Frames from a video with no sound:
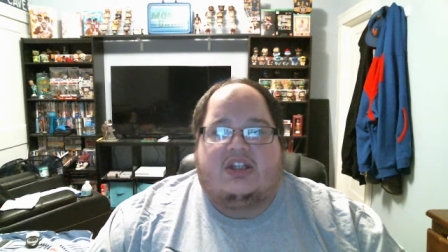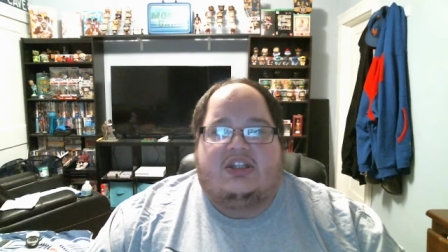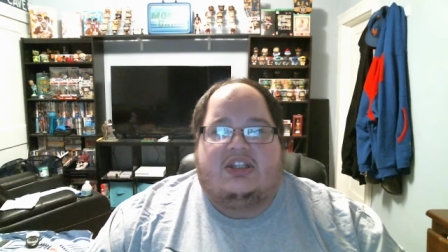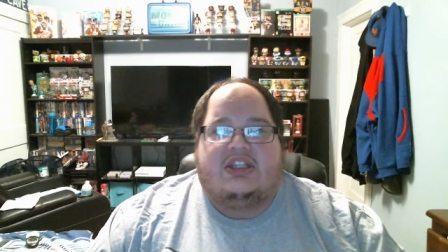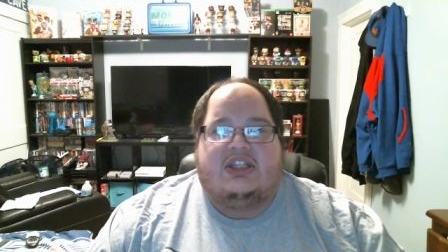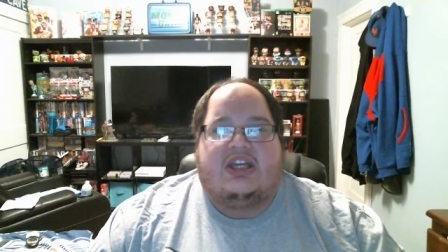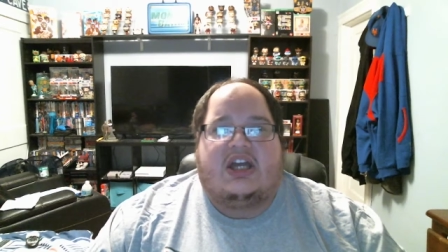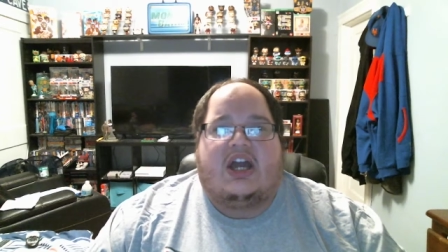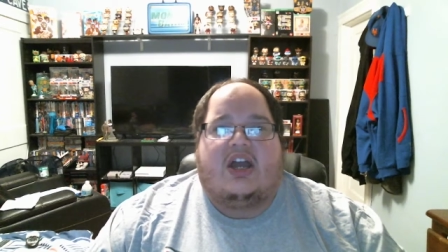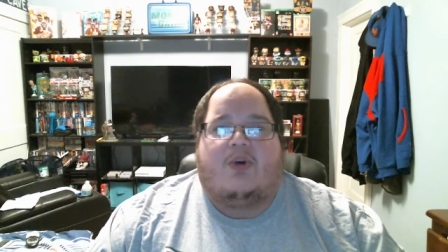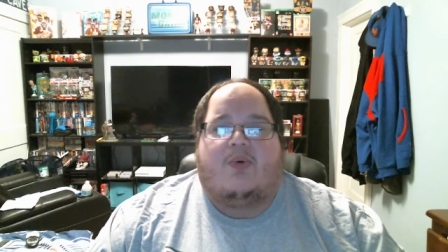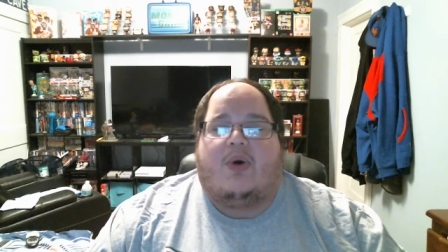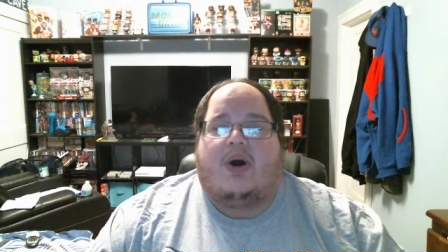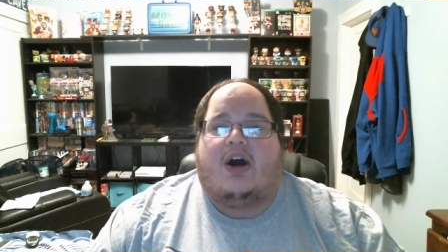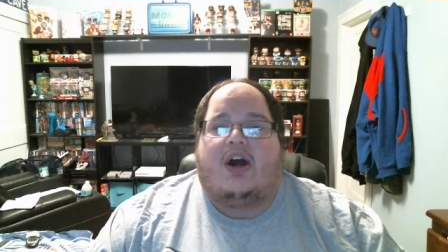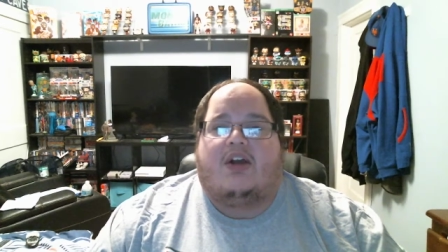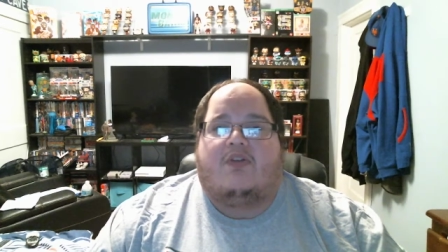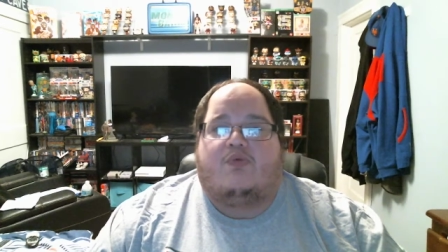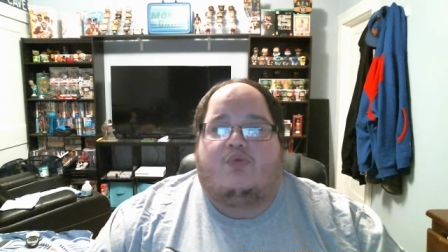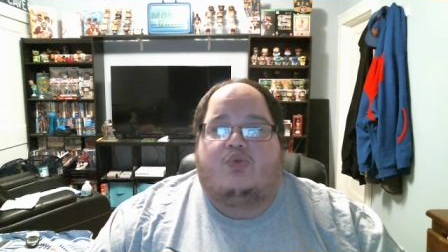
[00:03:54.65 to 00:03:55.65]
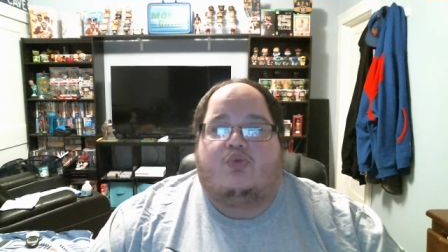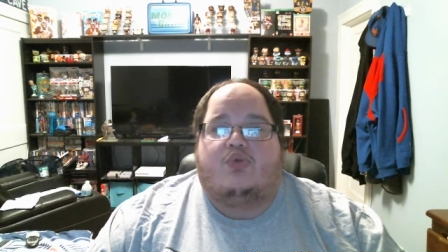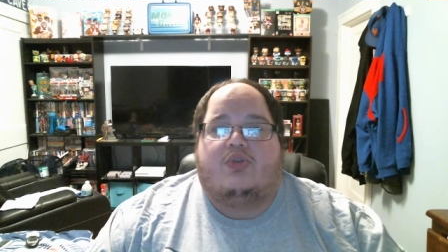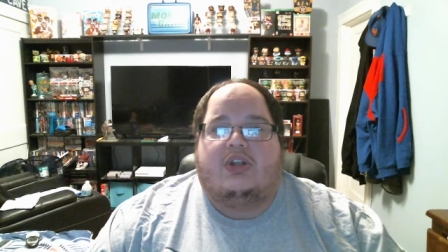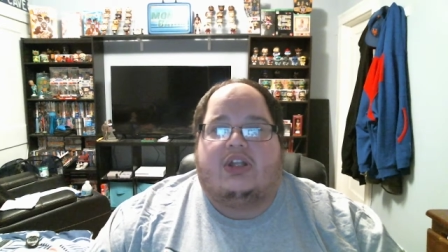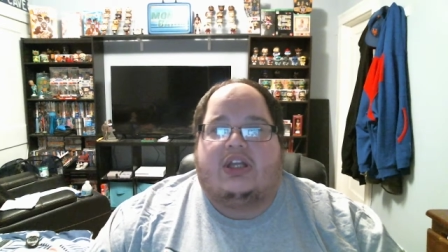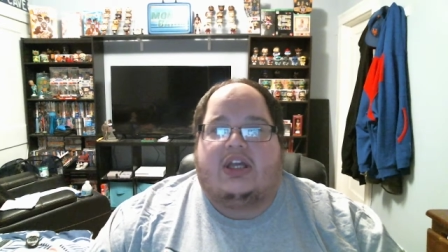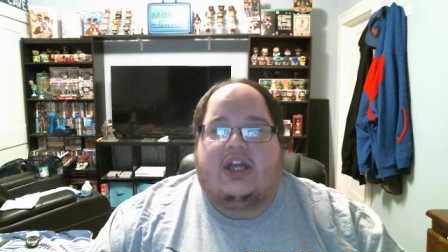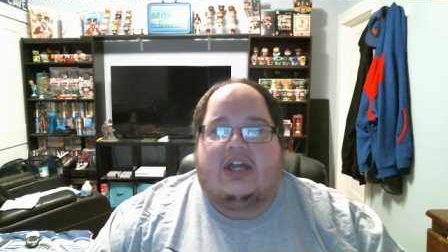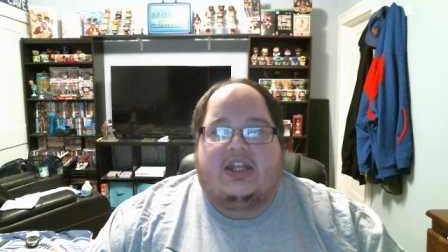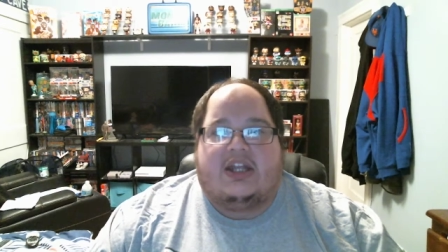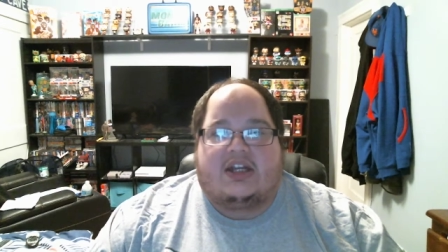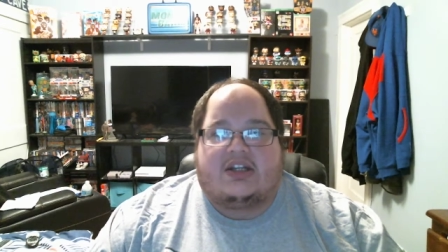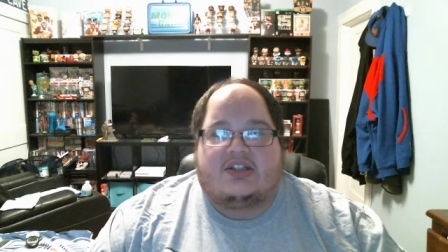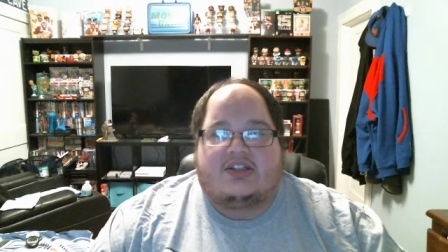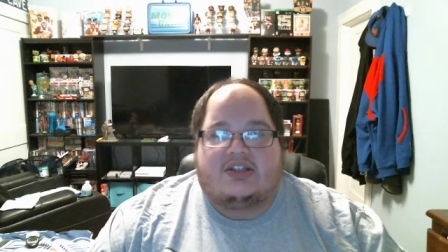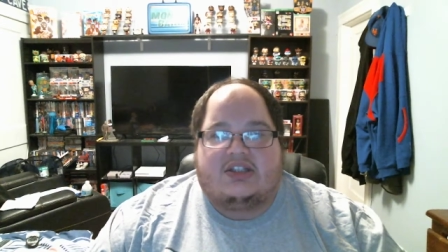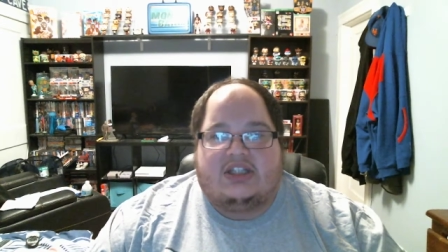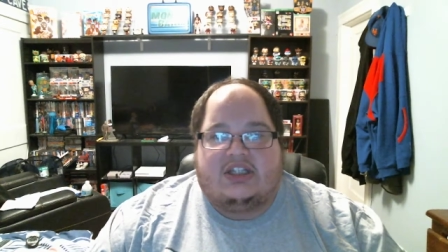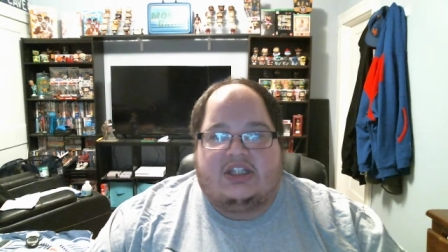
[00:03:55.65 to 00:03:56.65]
DIY ruling
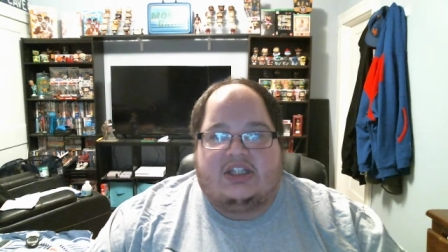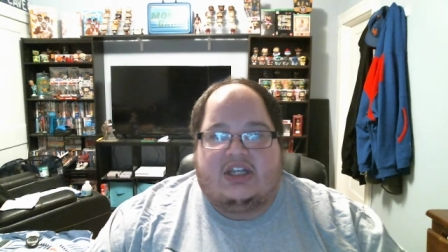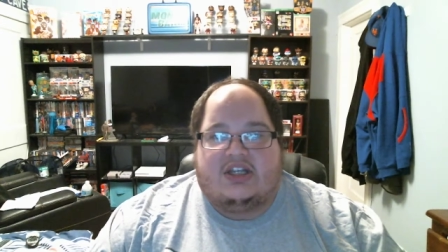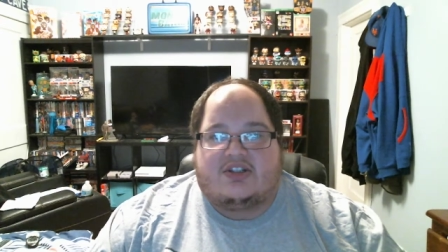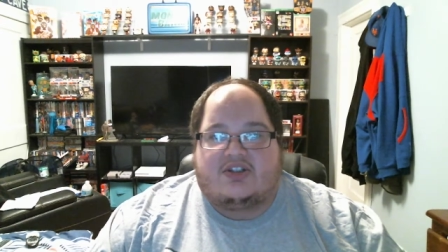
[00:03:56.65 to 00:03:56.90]
NXT